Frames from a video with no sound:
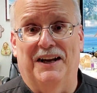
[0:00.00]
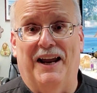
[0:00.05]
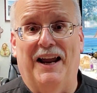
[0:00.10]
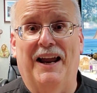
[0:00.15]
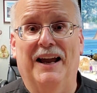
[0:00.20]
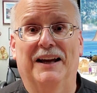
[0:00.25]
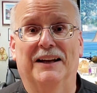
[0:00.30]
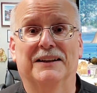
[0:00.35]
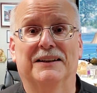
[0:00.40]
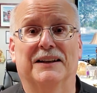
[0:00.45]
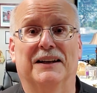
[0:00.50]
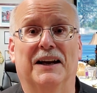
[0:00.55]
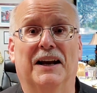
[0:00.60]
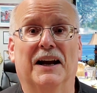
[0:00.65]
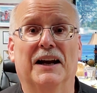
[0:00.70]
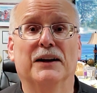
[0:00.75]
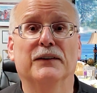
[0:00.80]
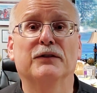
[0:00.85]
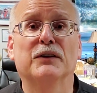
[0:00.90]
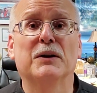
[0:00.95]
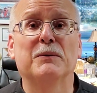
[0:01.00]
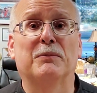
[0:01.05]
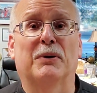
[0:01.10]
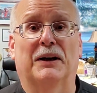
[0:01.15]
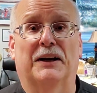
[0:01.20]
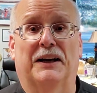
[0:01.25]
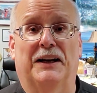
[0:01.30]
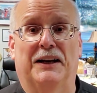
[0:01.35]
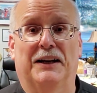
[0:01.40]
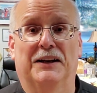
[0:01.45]
And
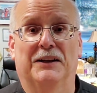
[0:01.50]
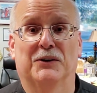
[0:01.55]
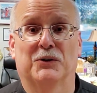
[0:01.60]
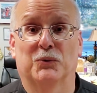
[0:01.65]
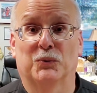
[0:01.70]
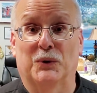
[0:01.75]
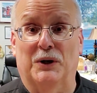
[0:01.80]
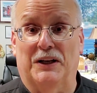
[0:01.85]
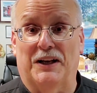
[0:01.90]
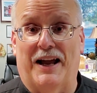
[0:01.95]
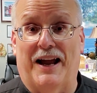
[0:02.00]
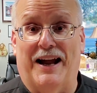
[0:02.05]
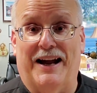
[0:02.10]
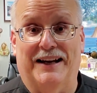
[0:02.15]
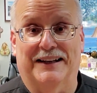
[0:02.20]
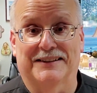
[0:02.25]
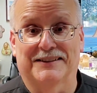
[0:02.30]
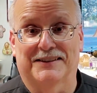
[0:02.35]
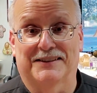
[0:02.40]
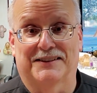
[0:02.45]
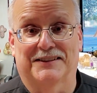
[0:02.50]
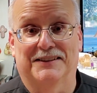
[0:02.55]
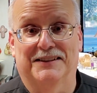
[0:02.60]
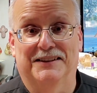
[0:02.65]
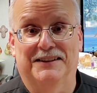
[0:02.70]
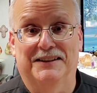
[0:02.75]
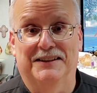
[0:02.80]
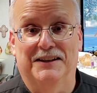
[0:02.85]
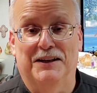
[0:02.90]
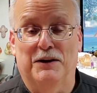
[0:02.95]
everybody relaxed.
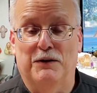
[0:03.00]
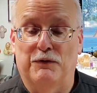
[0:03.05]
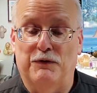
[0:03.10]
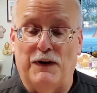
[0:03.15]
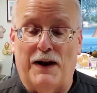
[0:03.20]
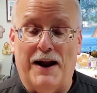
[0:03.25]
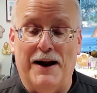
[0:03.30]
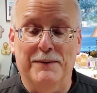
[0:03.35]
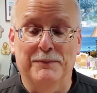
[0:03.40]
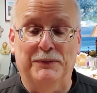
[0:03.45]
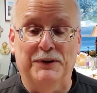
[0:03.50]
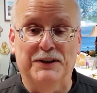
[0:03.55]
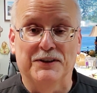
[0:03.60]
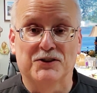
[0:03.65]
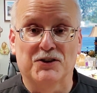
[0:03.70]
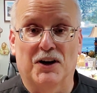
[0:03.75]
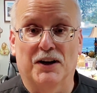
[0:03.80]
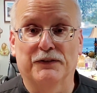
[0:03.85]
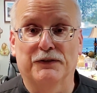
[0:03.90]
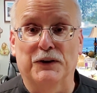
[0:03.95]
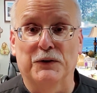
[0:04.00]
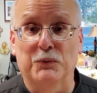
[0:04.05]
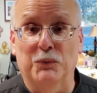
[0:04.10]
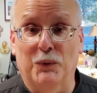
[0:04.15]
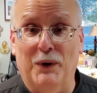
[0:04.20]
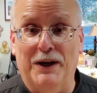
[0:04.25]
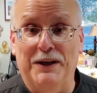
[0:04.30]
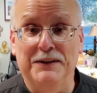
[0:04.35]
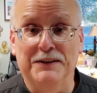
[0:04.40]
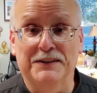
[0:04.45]
Families often
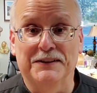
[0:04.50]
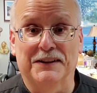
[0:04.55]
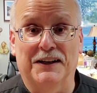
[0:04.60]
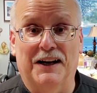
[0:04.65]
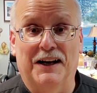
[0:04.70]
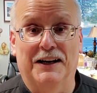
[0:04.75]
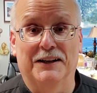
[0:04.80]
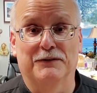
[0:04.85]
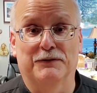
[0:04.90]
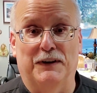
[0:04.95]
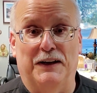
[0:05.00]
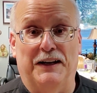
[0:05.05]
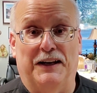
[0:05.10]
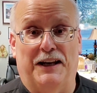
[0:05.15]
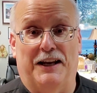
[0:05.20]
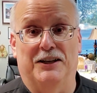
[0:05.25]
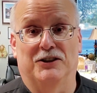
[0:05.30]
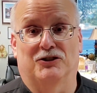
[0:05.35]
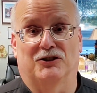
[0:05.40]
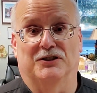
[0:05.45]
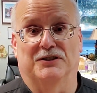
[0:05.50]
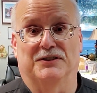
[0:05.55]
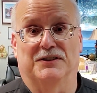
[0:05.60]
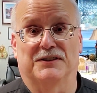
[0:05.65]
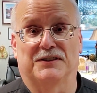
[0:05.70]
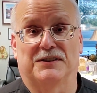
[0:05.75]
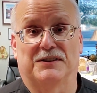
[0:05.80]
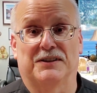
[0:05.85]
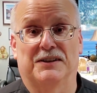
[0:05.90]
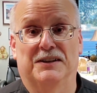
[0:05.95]
went on
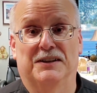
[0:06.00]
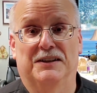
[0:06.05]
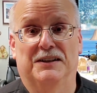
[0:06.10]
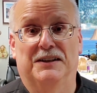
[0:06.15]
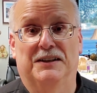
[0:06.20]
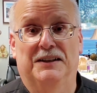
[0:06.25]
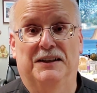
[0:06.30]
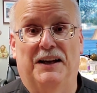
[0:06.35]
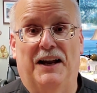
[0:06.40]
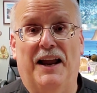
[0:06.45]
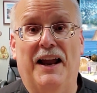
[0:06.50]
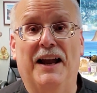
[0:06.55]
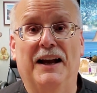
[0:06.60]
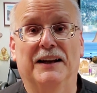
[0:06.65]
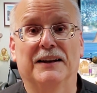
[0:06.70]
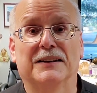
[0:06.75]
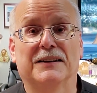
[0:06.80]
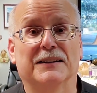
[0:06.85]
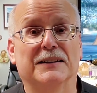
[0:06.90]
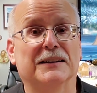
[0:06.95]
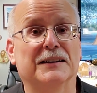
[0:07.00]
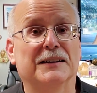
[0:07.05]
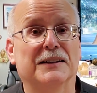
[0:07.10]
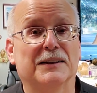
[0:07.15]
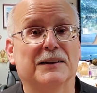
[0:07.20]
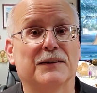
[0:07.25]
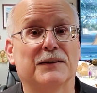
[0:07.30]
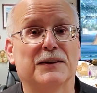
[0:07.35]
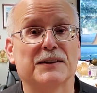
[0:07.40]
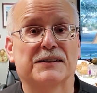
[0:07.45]
vacations. And
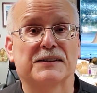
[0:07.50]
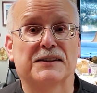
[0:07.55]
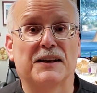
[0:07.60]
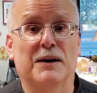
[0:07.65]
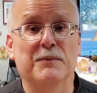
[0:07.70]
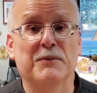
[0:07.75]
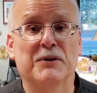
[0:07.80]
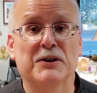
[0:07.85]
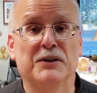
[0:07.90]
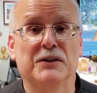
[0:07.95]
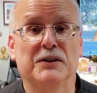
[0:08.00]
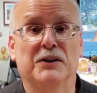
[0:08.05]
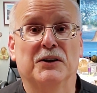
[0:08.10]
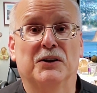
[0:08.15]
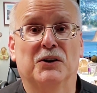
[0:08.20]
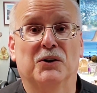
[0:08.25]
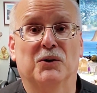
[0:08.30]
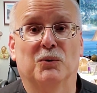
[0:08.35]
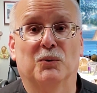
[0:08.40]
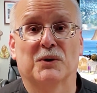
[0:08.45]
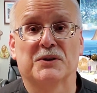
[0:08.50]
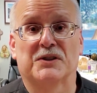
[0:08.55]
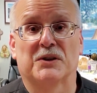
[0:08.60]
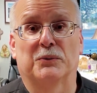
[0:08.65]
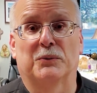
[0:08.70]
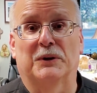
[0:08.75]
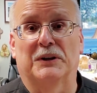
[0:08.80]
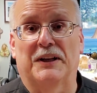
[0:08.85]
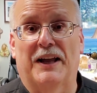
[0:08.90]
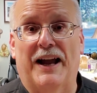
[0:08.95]
the summer was
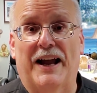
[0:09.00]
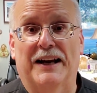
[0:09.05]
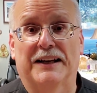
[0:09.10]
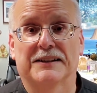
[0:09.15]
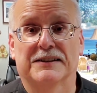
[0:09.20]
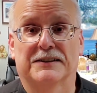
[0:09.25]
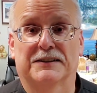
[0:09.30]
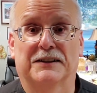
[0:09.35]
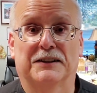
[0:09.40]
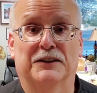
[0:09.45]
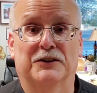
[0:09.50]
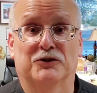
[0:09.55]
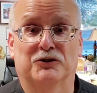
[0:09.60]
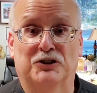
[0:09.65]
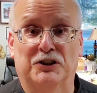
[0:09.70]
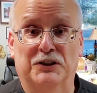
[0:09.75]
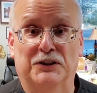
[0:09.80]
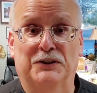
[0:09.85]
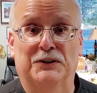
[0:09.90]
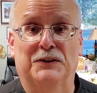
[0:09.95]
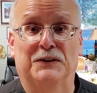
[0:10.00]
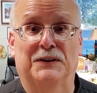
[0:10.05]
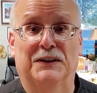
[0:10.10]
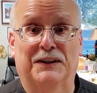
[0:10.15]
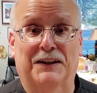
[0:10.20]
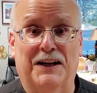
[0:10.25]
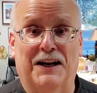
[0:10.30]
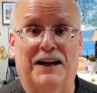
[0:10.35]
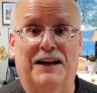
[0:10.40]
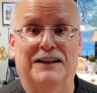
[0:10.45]
a relaxed, chill
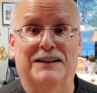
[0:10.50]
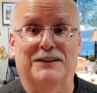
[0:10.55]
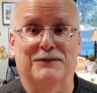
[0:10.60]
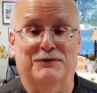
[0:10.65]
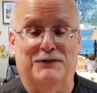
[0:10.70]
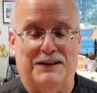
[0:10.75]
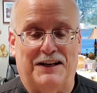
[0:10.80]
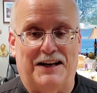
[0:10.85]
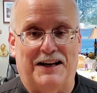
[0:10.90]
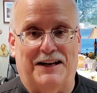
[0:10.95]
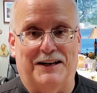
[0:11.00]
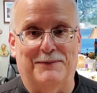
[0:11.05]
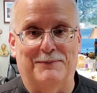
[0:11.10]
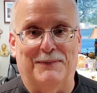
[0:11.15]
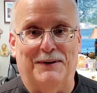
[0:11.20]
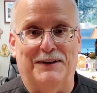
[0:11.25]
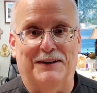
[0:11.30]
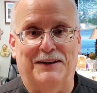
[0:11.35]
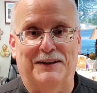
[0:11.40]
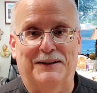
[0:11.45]
kind of time.